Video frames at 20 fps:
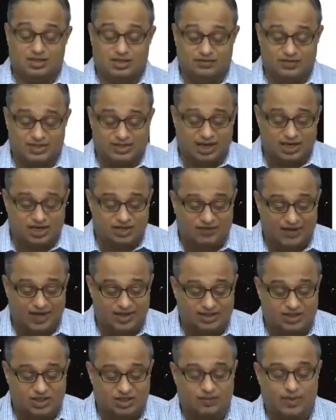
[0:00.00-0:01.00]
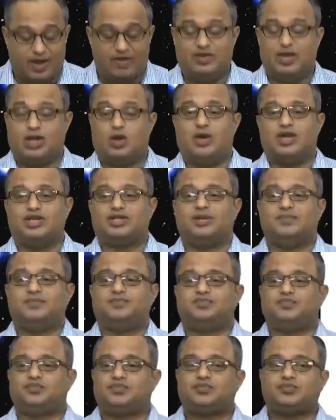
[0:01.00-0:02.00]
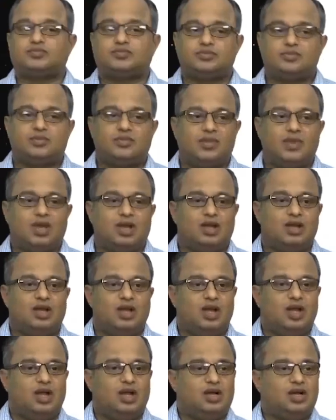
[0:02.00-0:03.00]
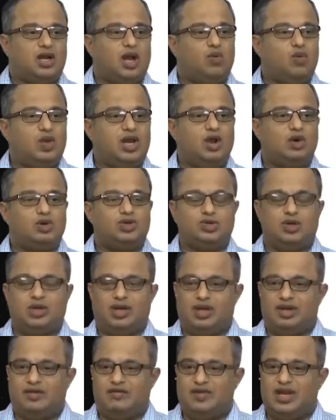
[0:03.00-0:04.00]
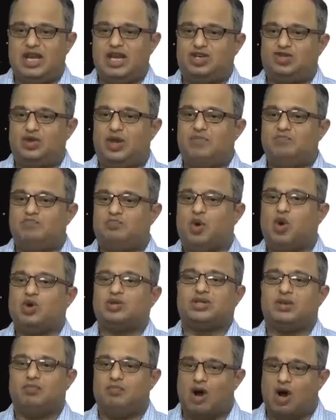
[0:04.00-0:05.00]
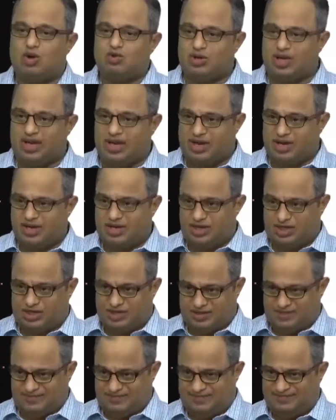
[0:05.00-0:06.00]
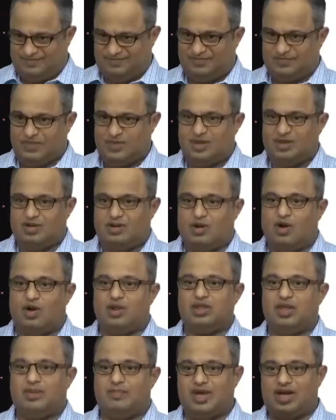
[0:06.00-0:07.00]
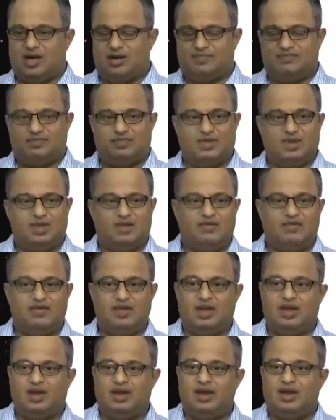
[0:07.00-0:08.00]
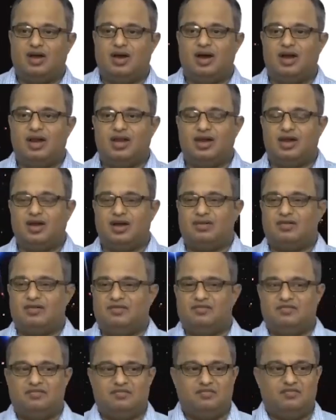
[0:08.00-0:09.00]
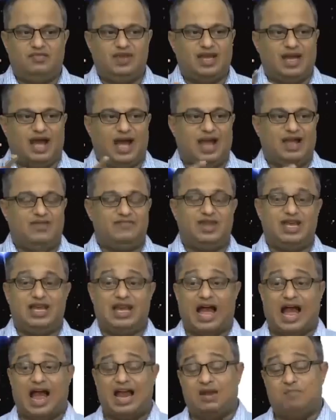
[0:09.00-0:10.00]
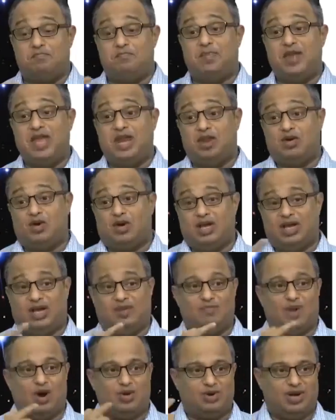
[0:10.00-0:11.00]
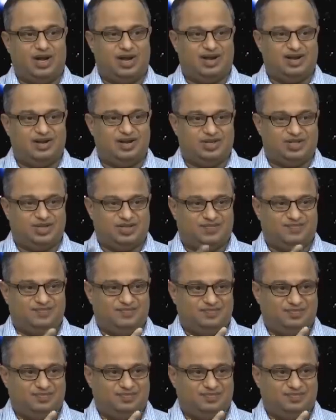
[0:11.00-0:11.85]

Satisfies this wave equation. Now we need to impose a boundary condition on the mirror. Earlier we had a periodic boundary condition.